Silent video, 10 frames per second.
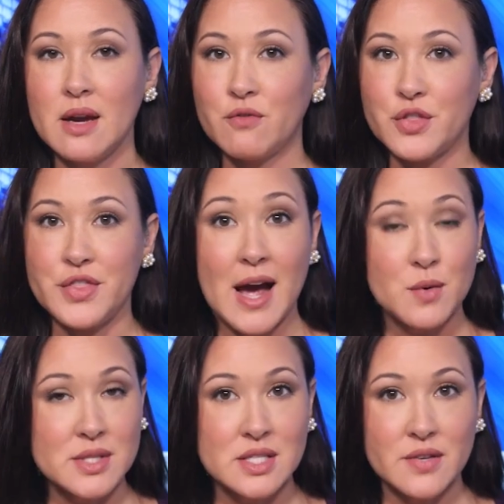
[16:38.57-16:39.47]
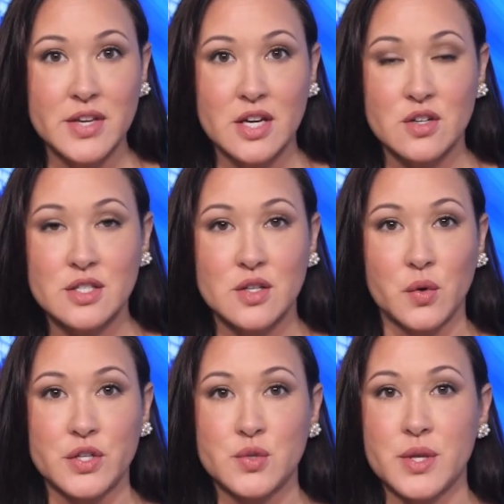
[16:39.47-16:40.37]
For thousands of years,
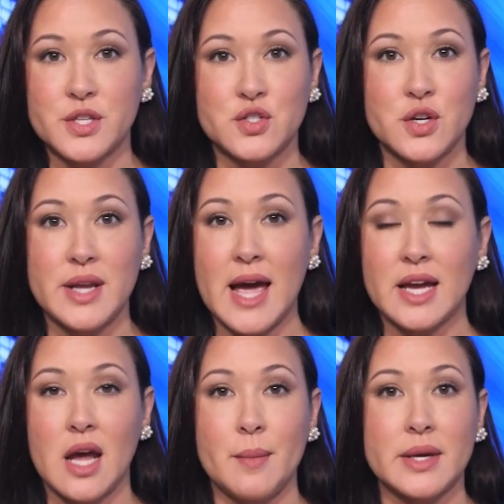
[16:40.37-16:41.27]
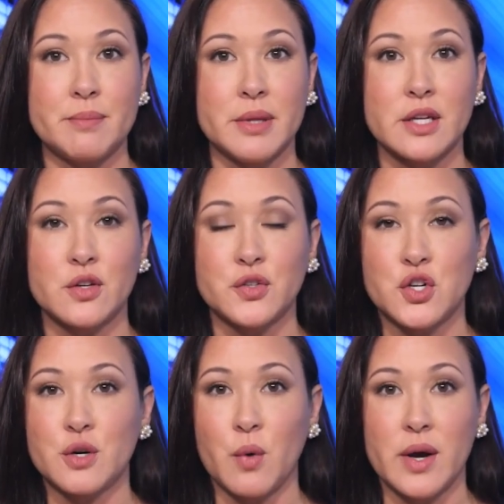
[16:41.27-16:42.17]
gold has withstood economic and political
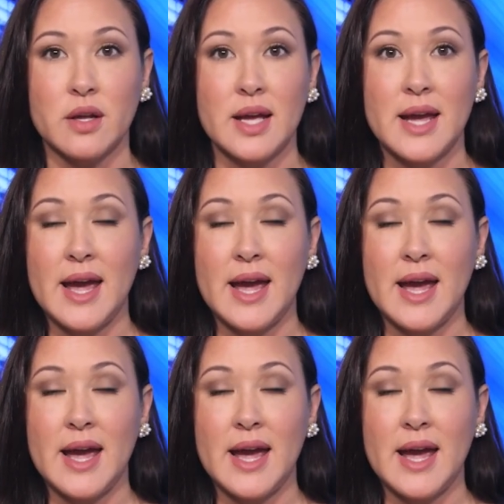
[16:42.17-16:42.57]
turmoil.